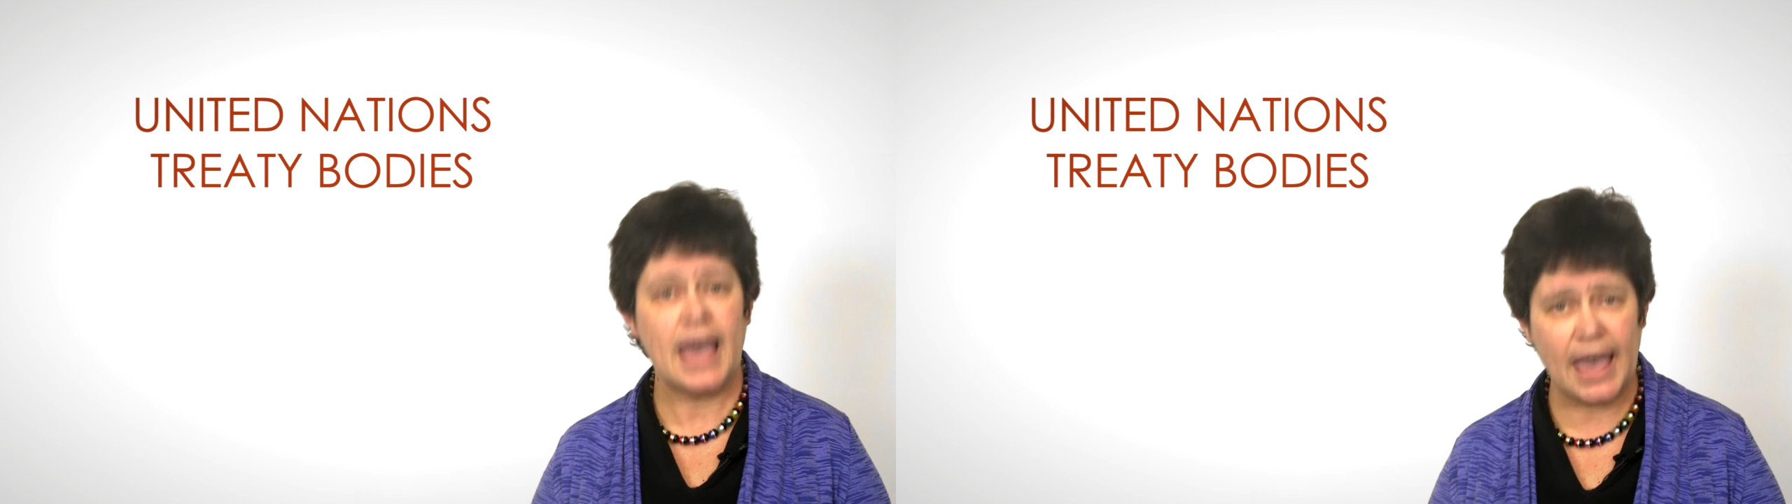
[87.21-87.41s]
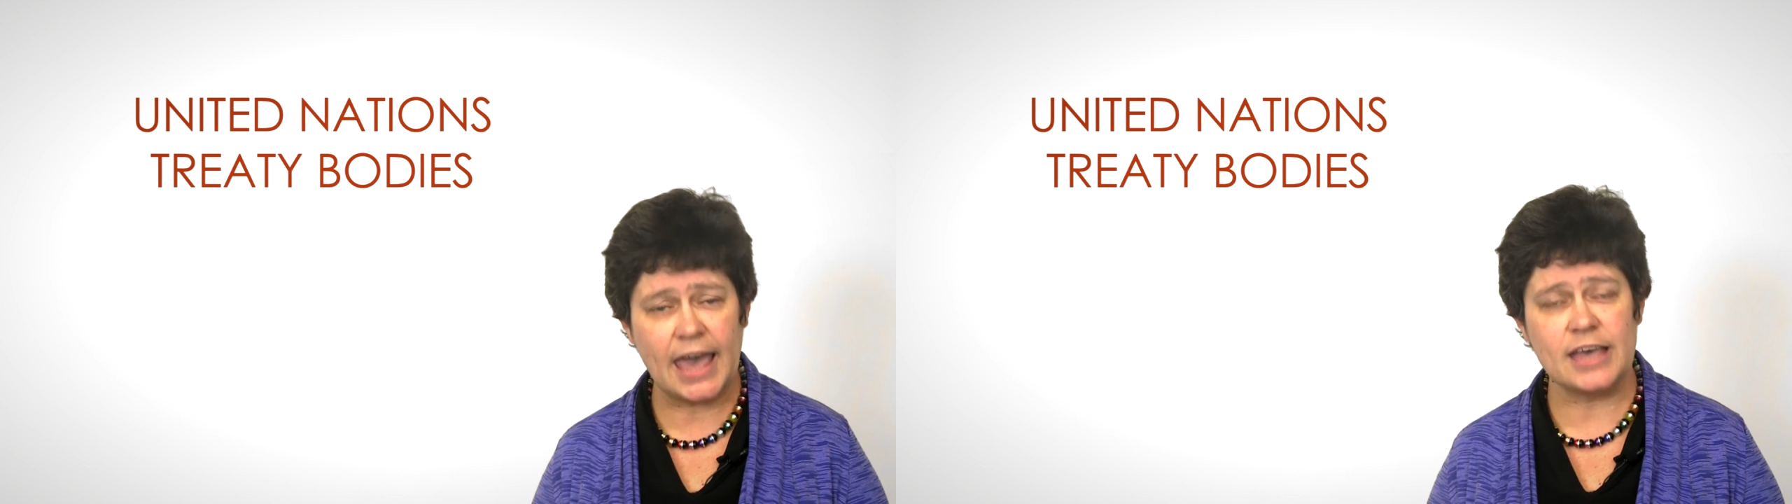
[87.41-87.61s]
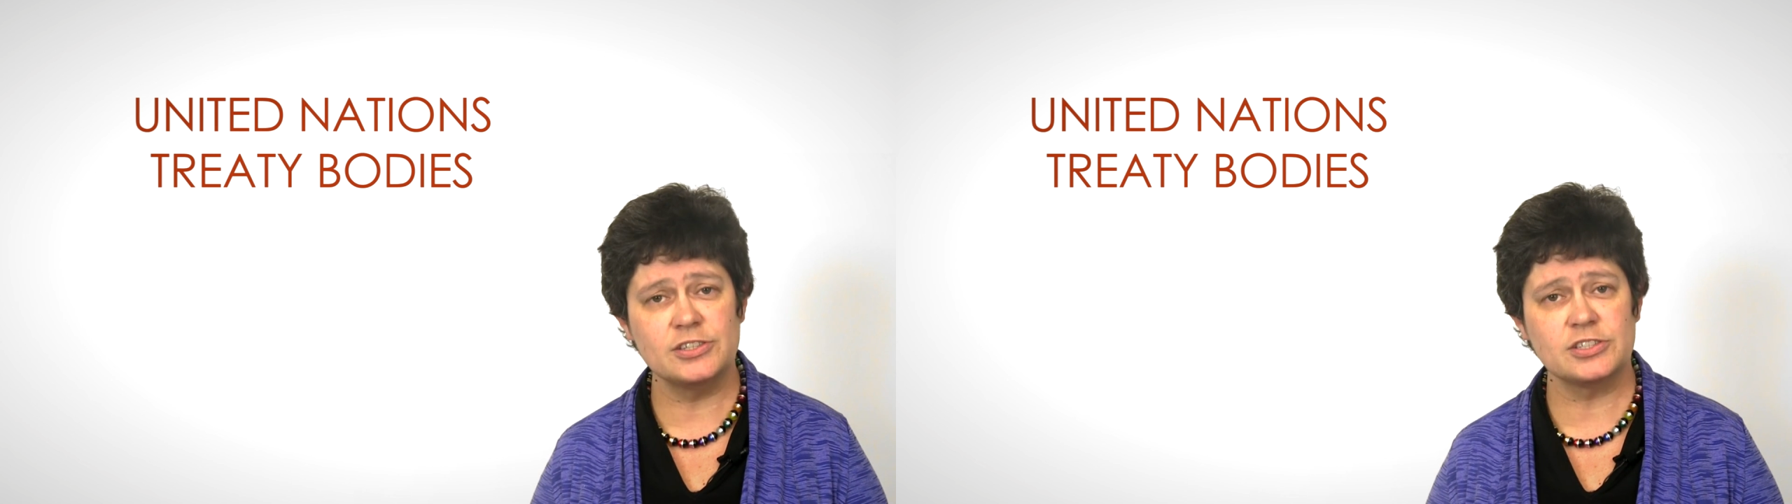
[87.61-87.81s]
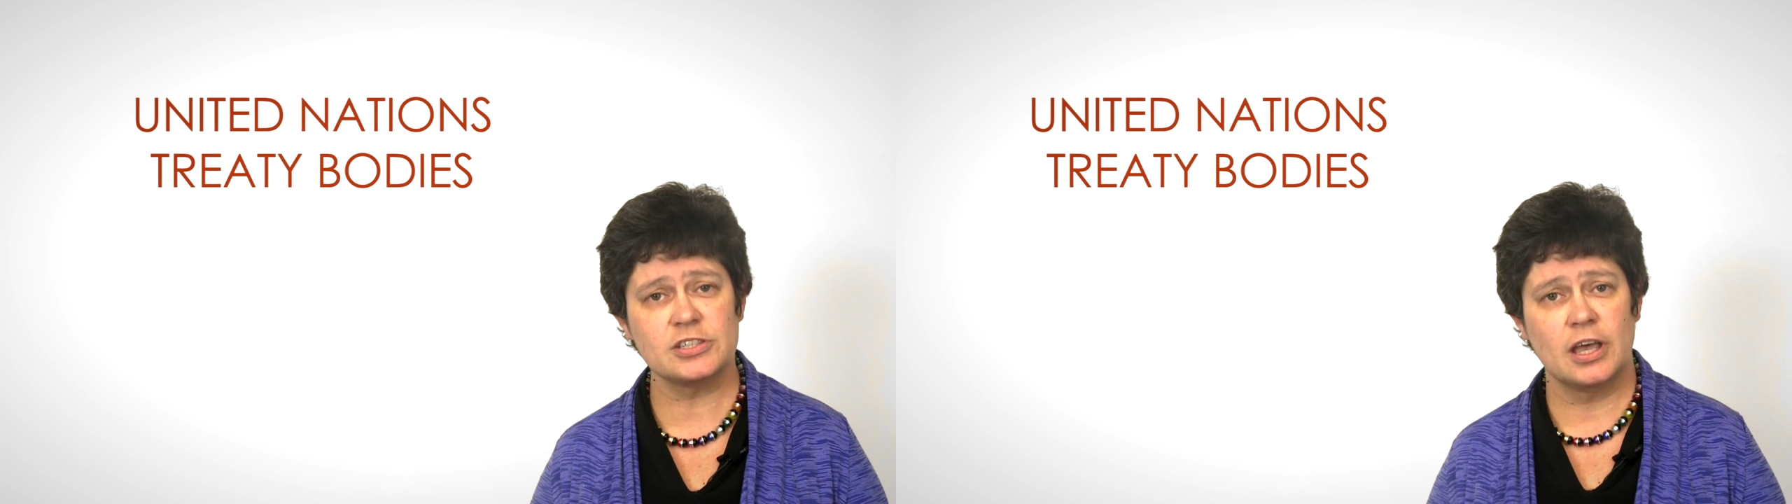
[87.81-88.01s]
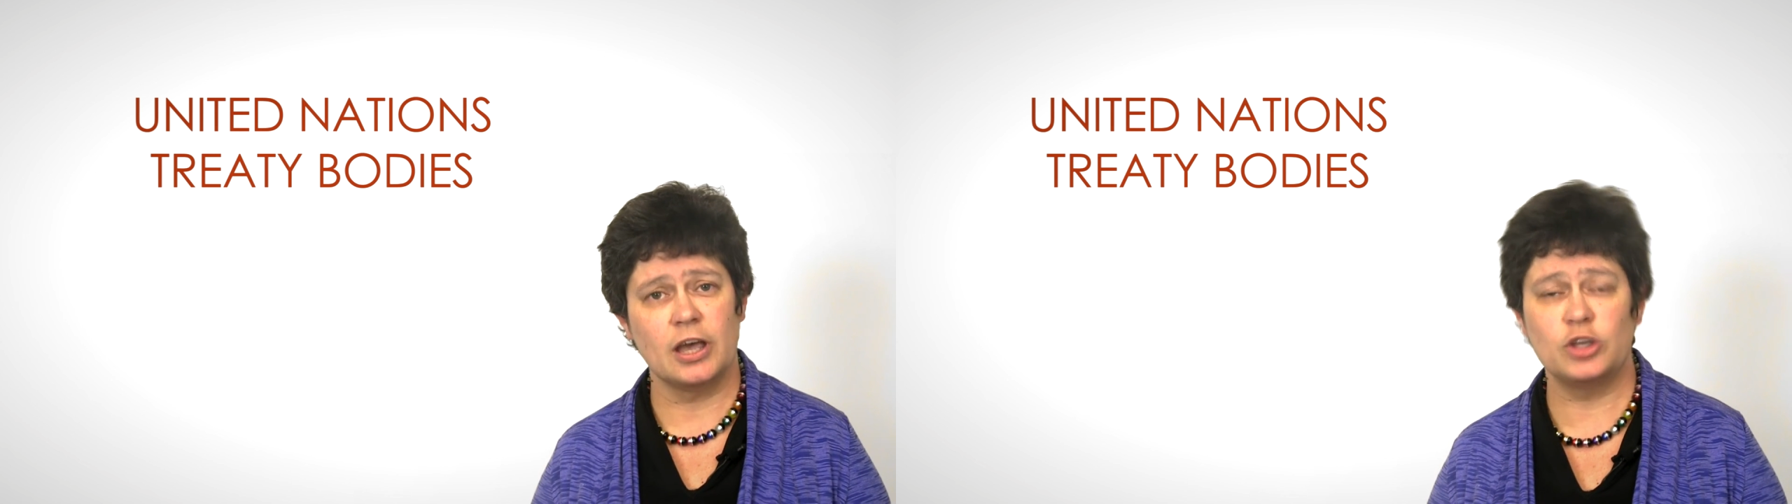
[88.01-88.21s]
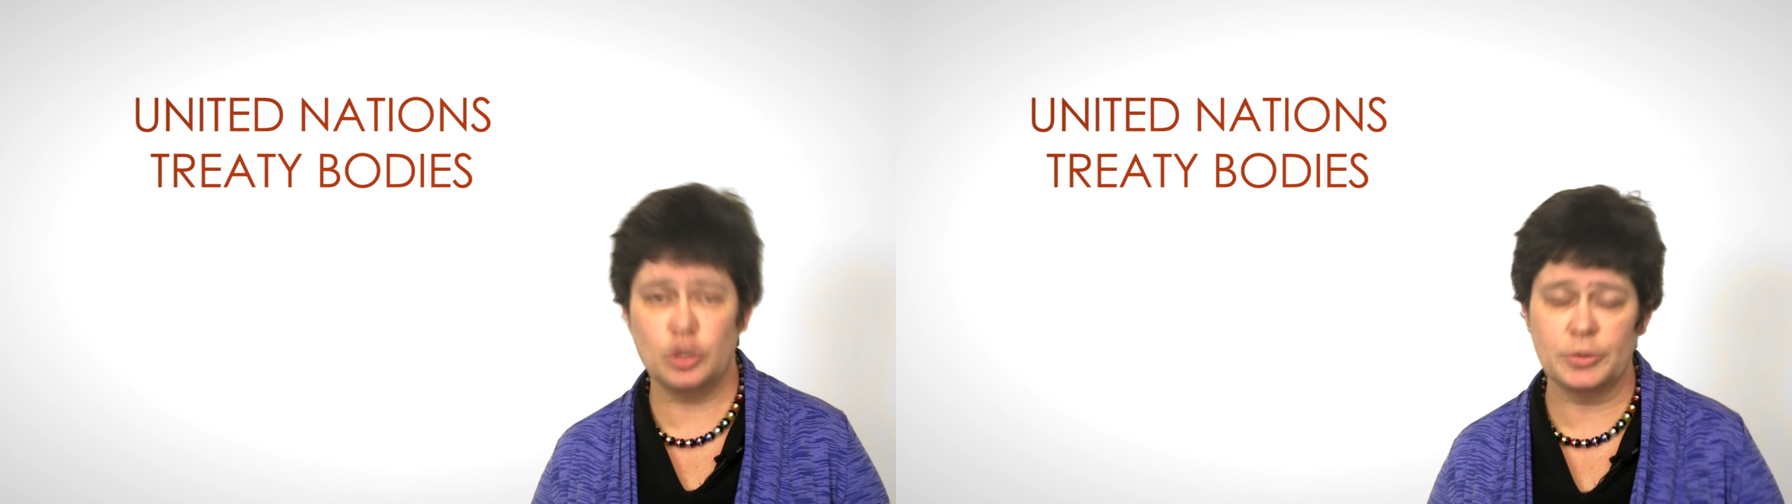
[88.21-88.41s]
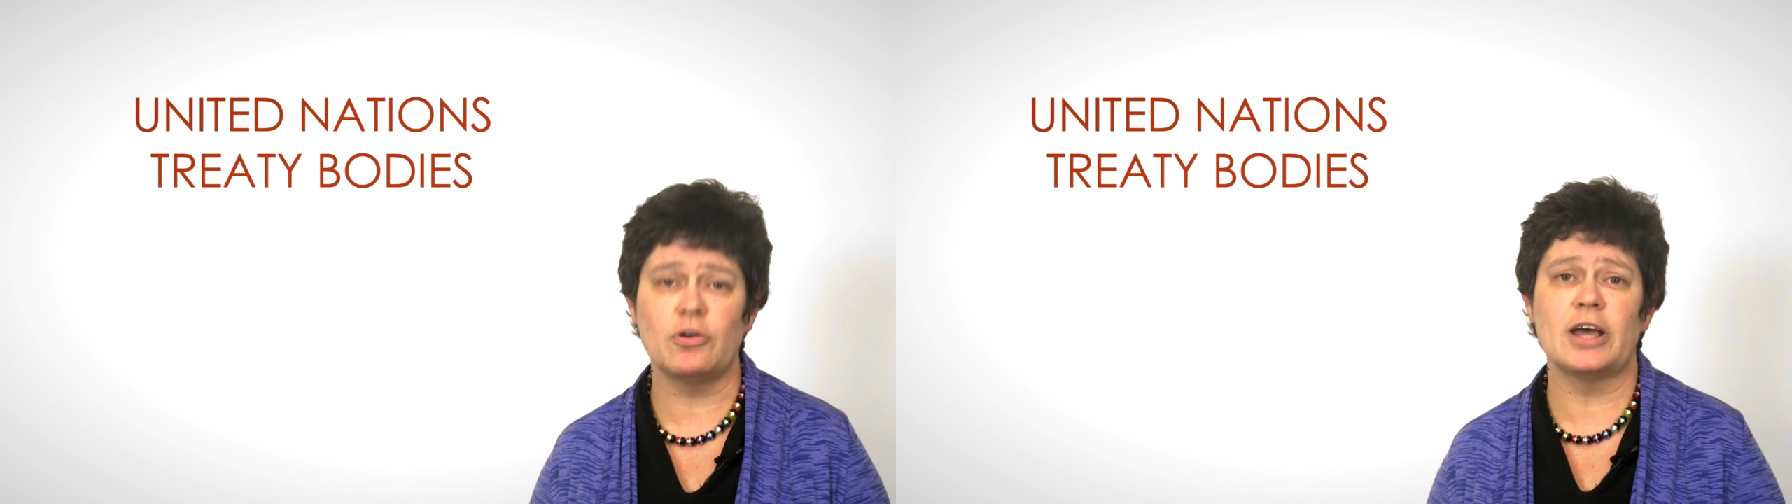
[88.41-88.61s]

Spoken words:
has a human